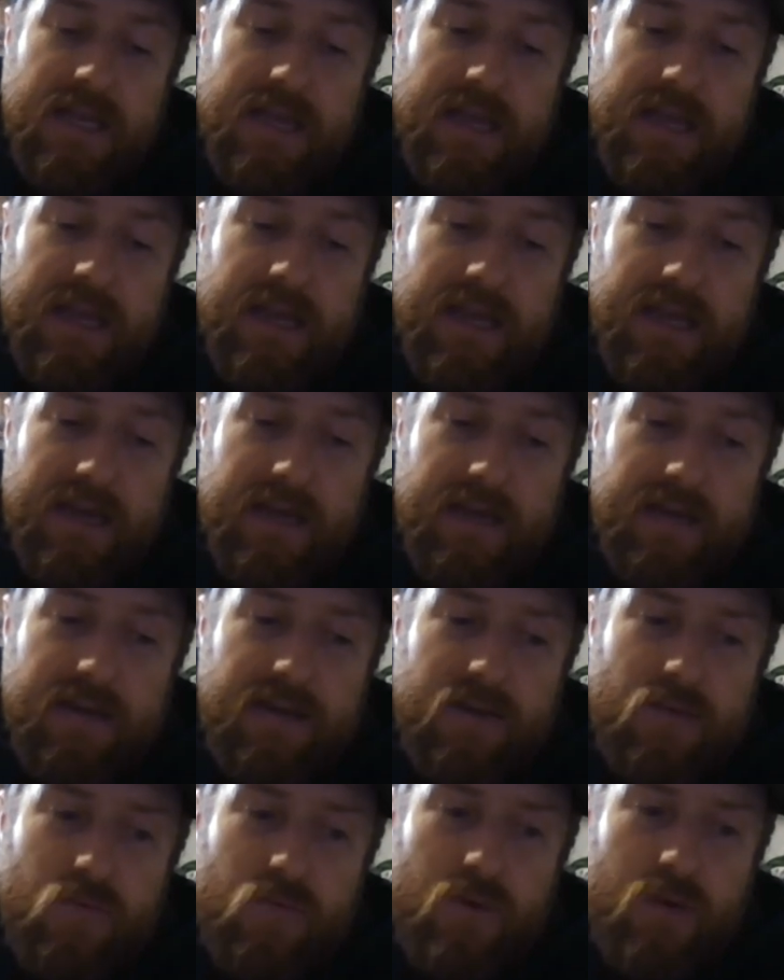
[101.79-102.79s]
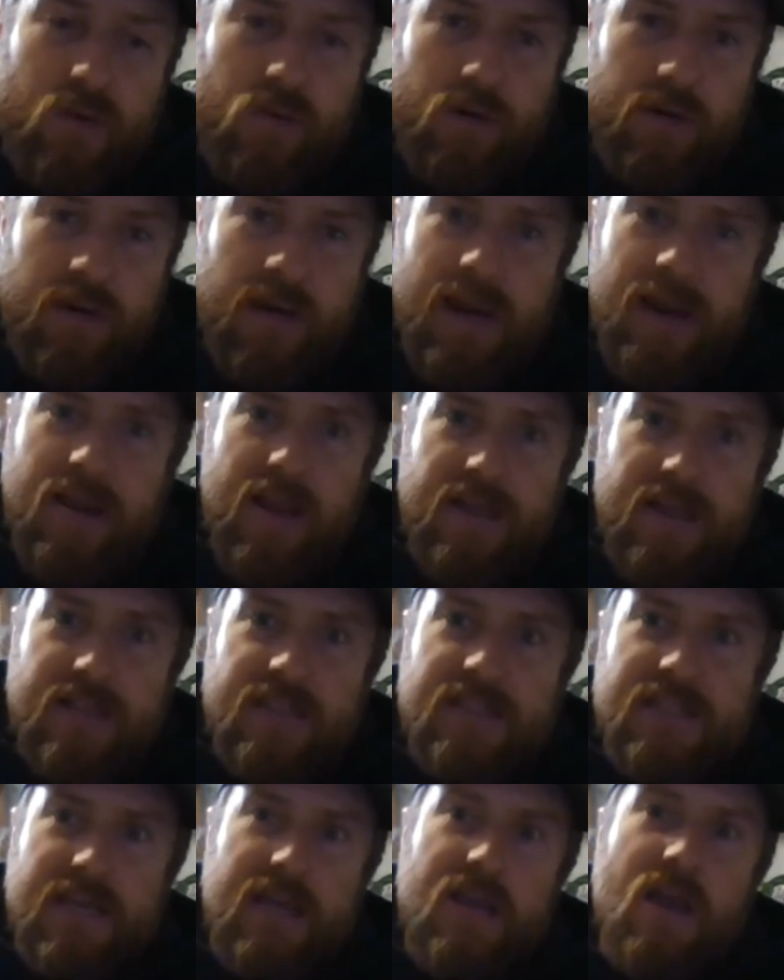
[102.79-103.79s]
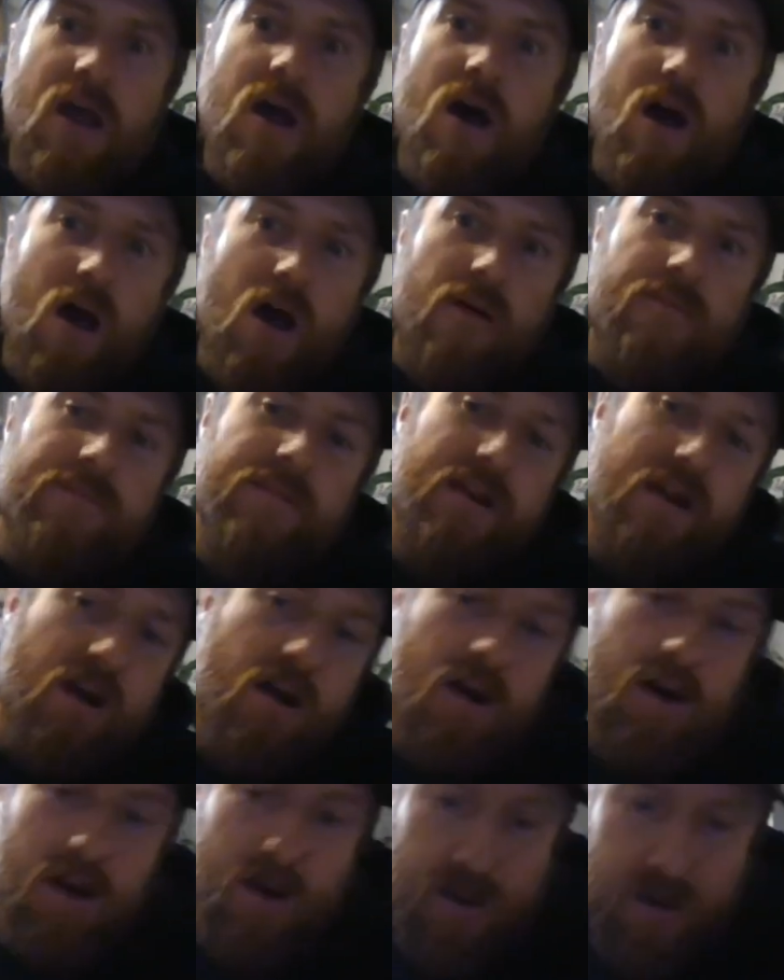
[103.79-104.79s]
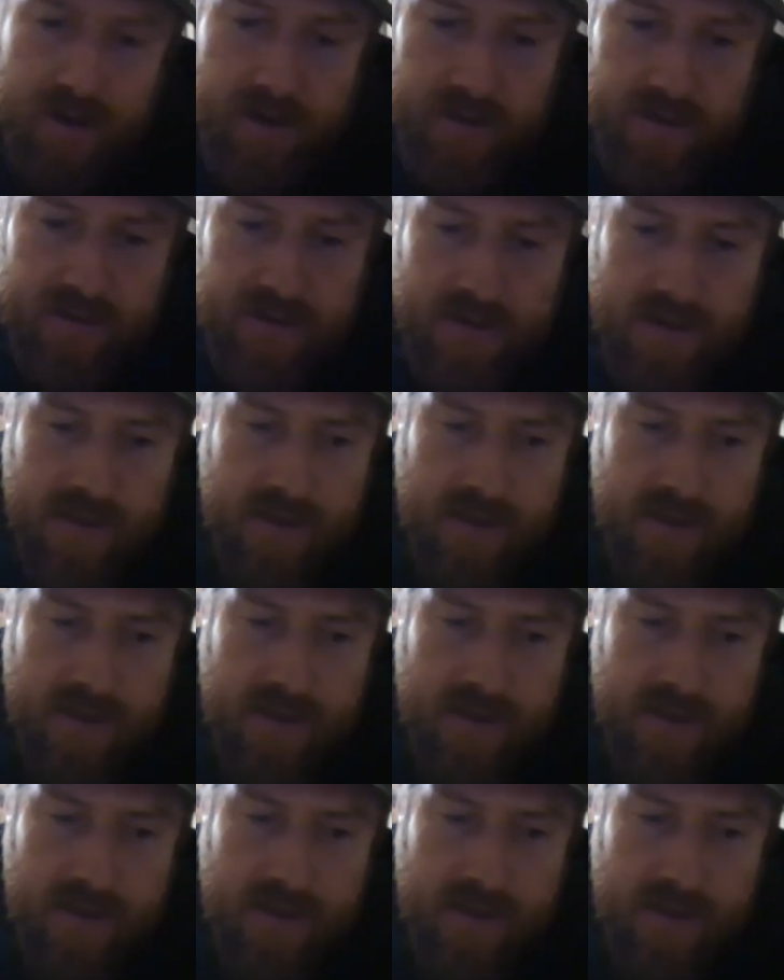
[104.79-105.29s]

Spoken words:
And we were kind of like sick off and on.